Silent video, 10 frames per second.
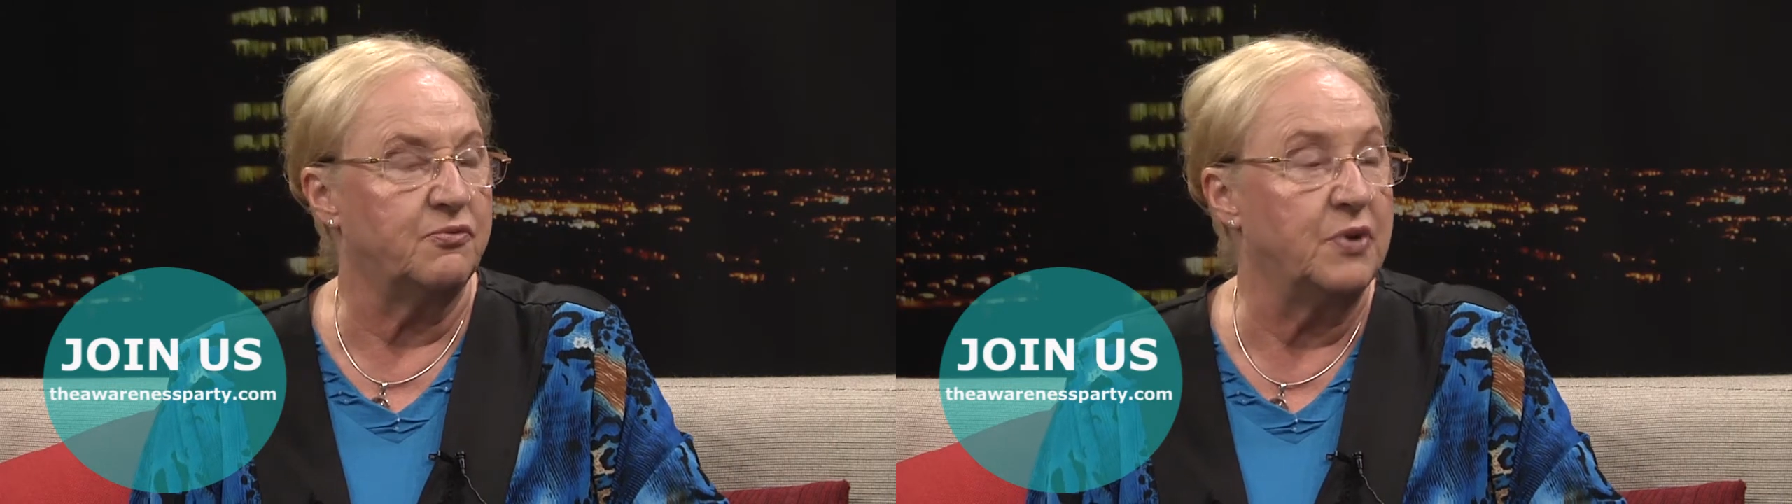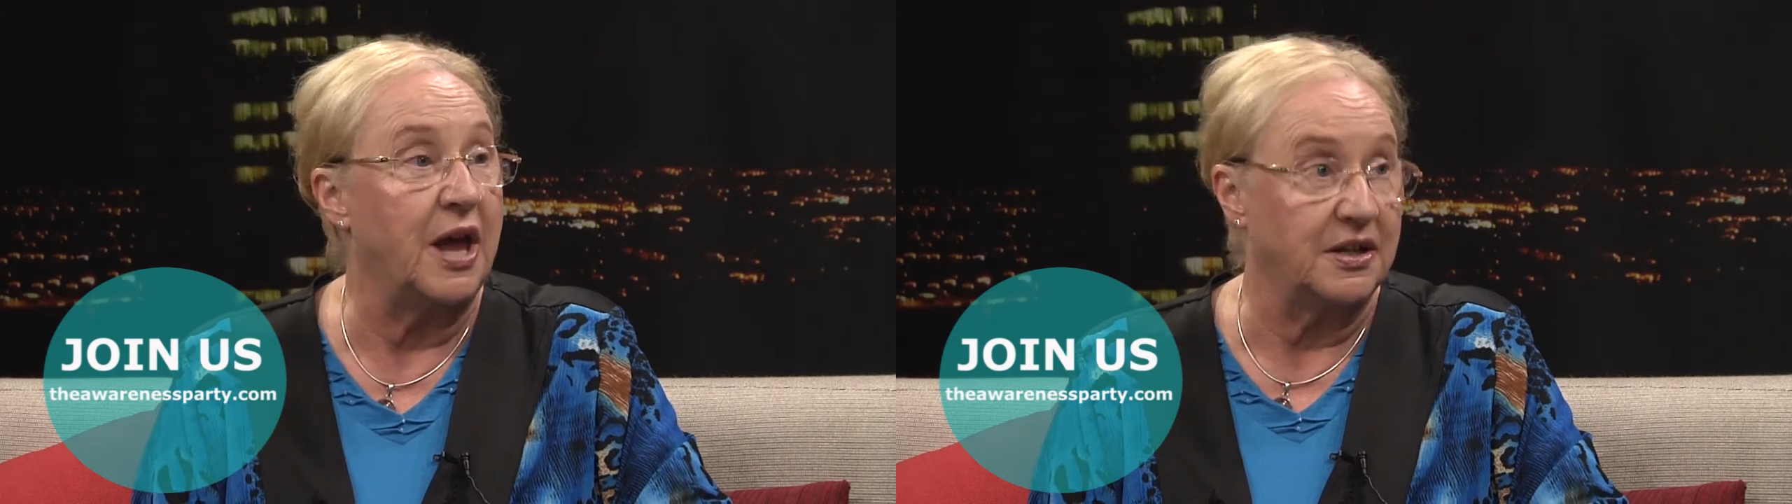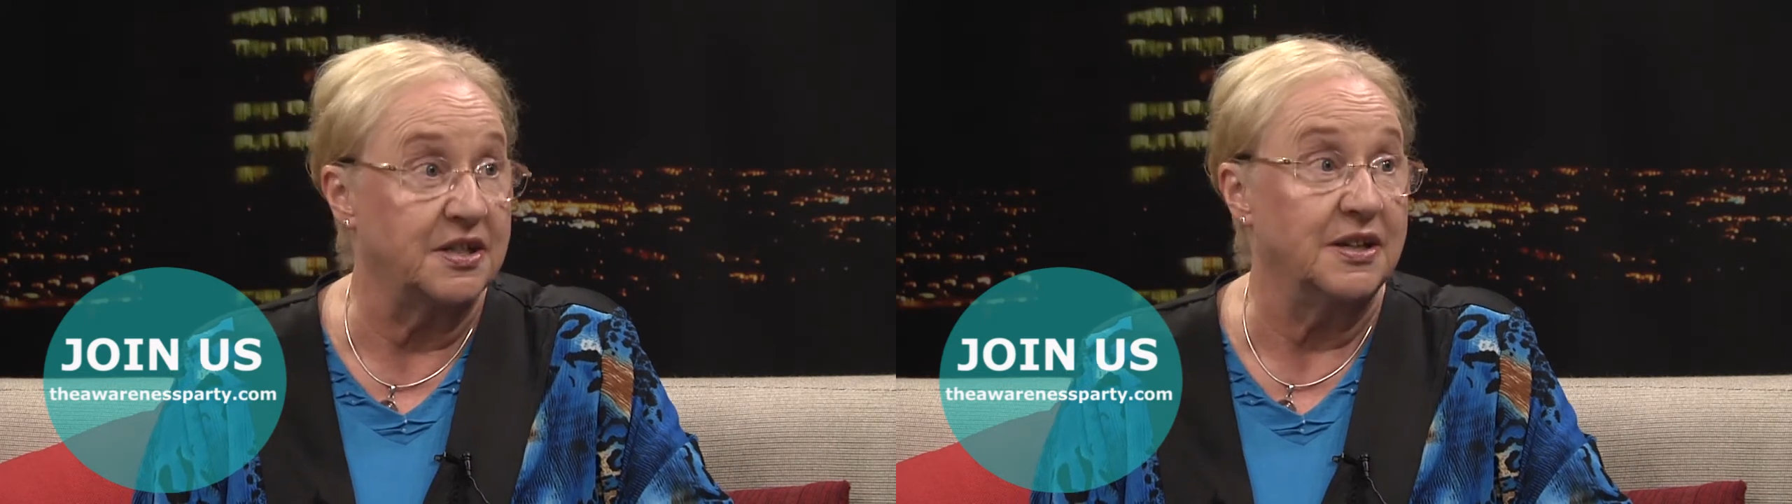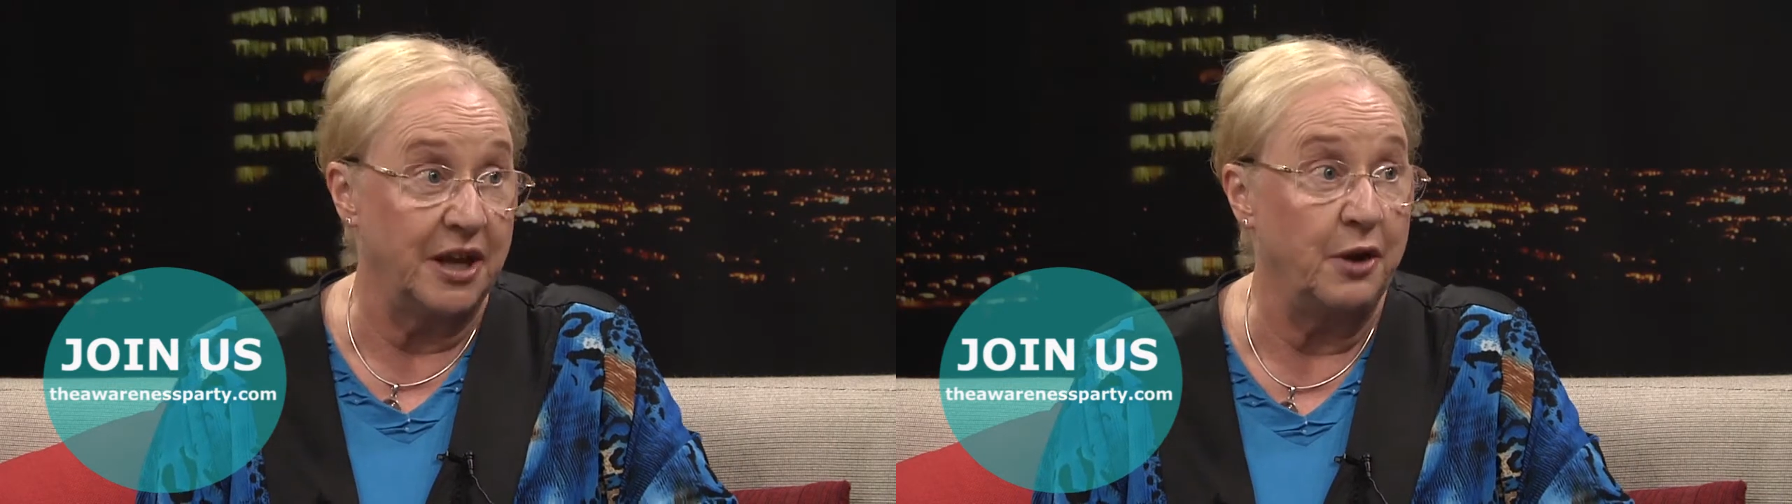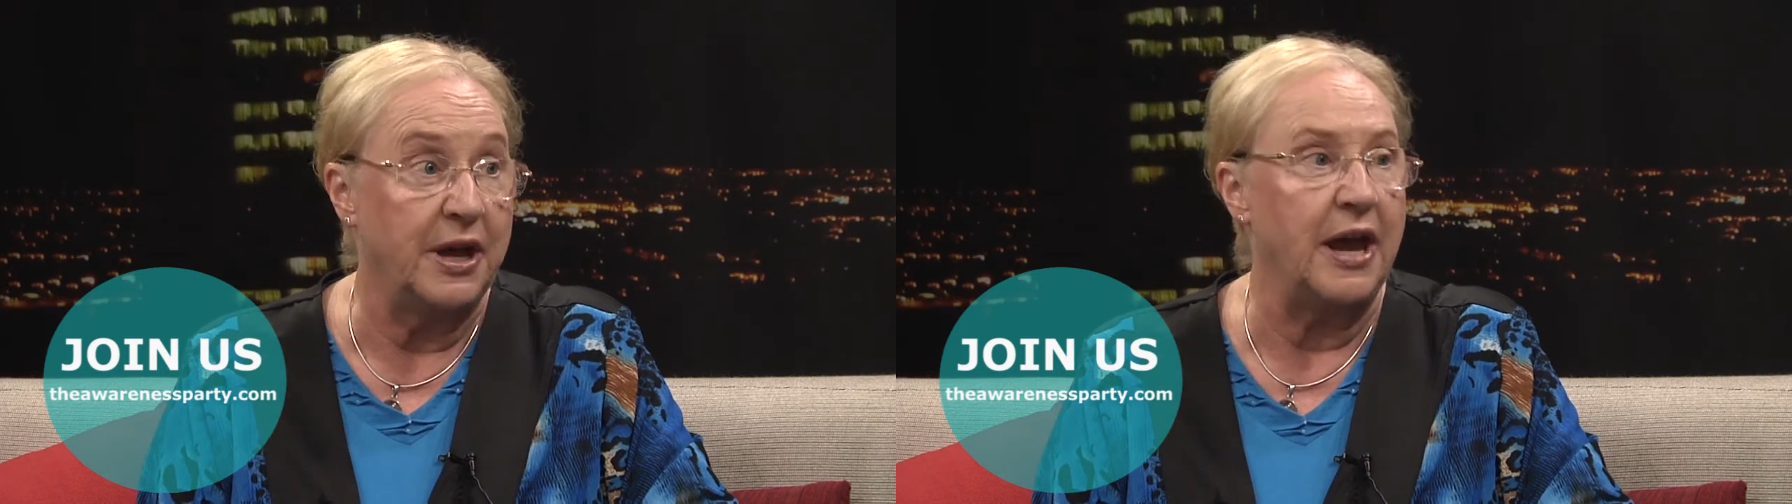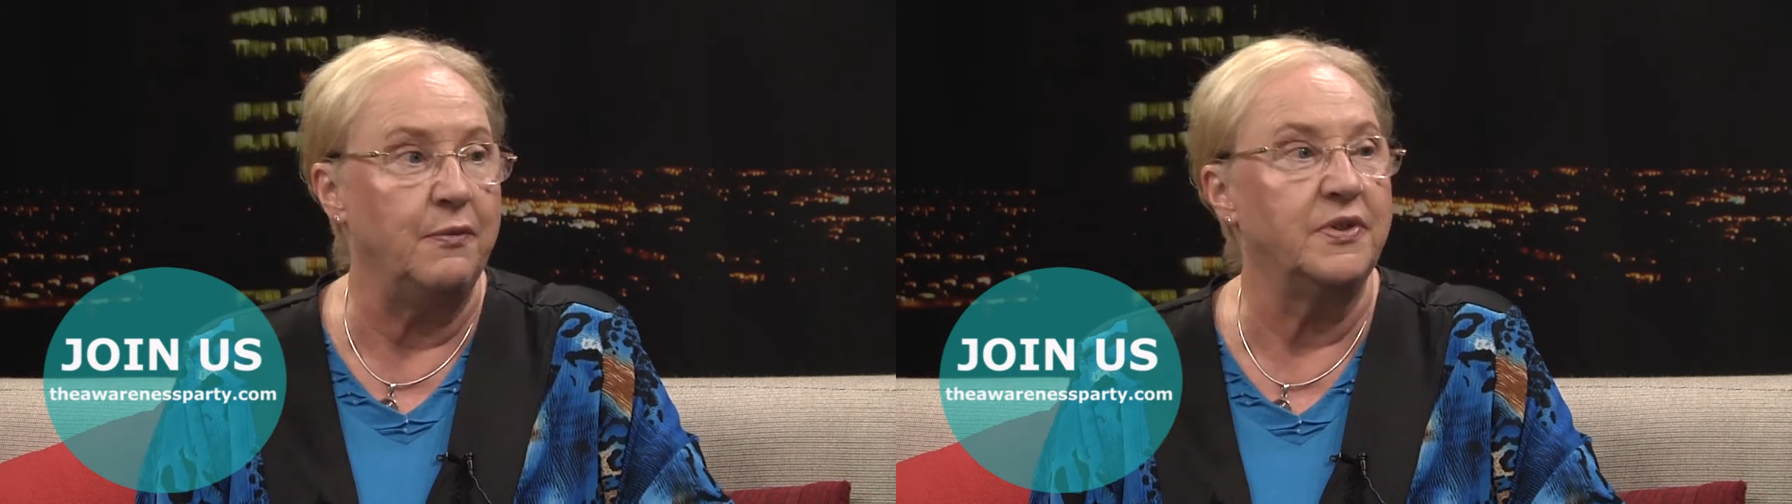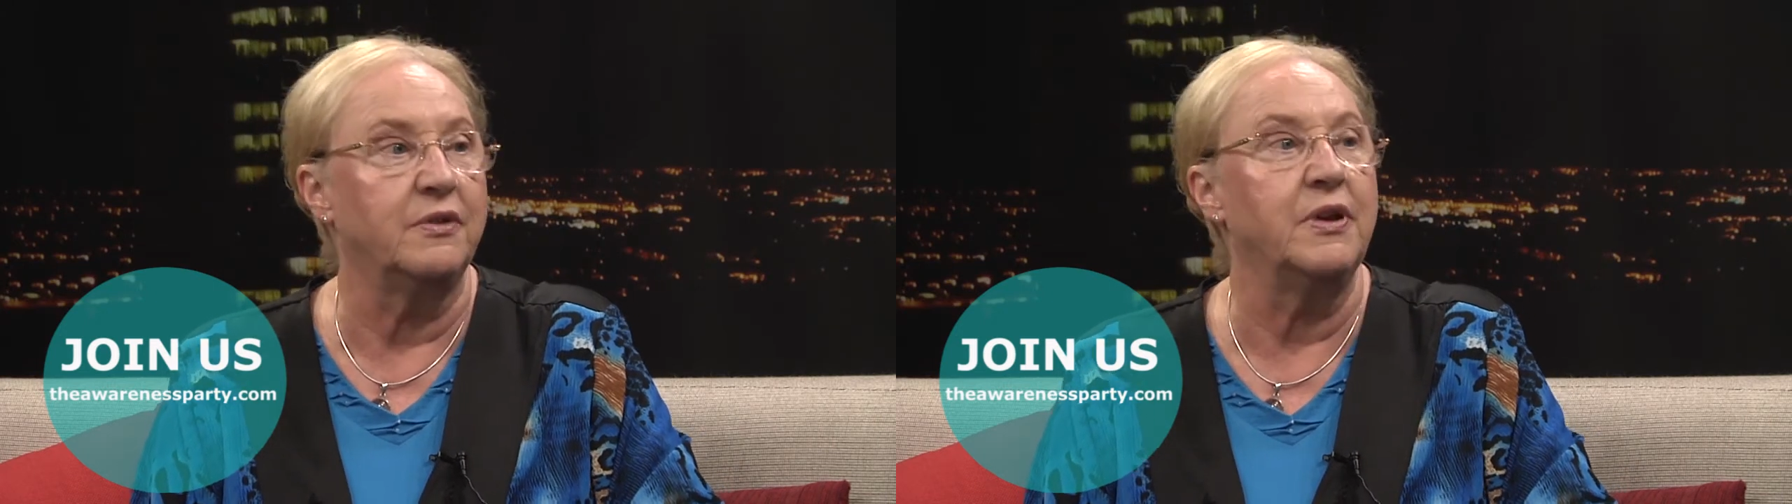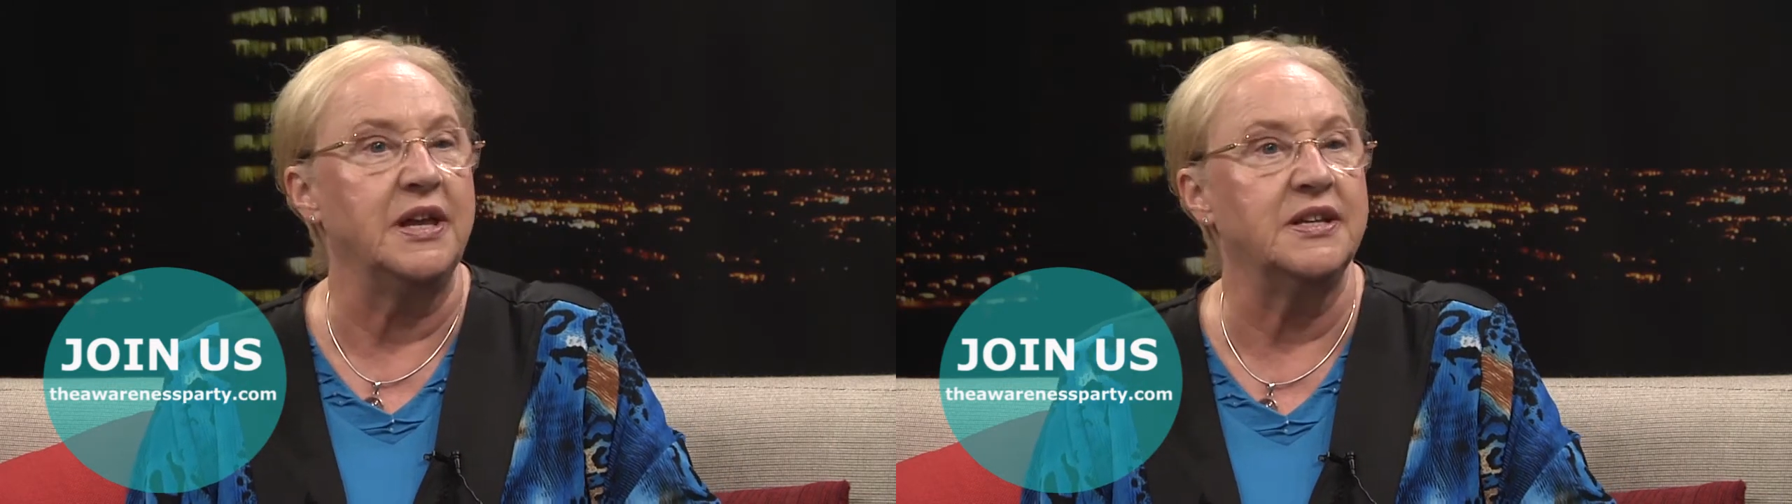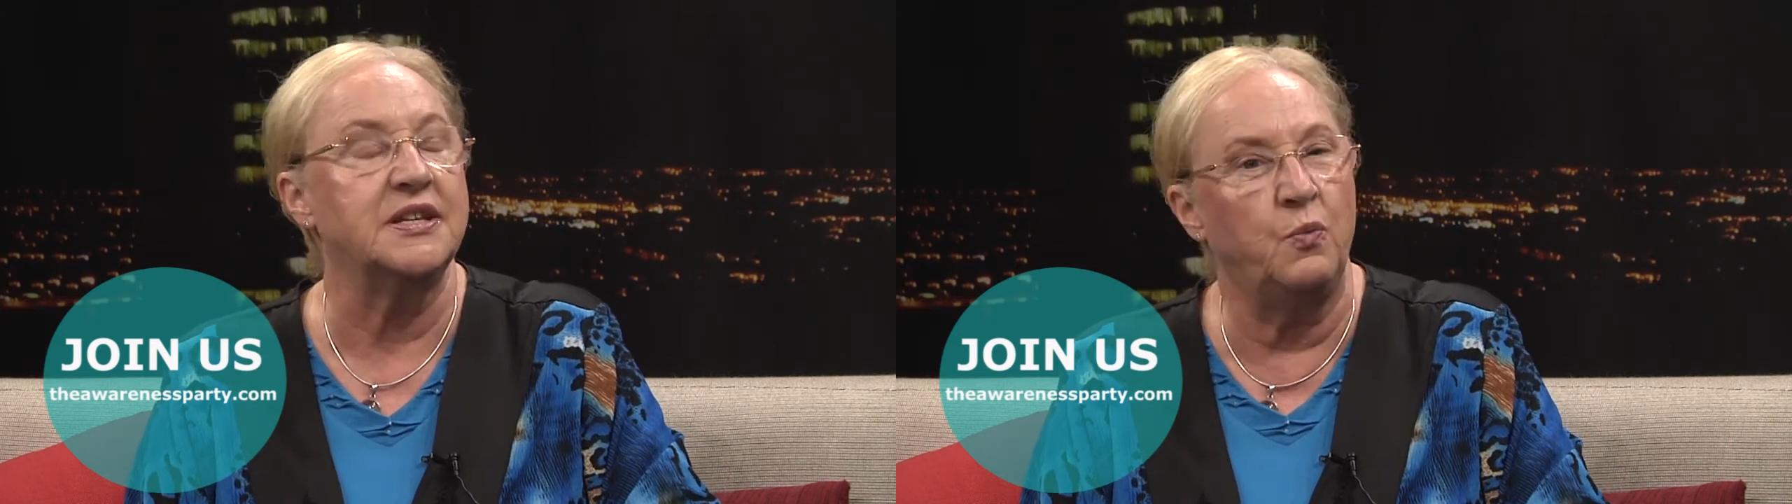reluctantly okay with the Greens.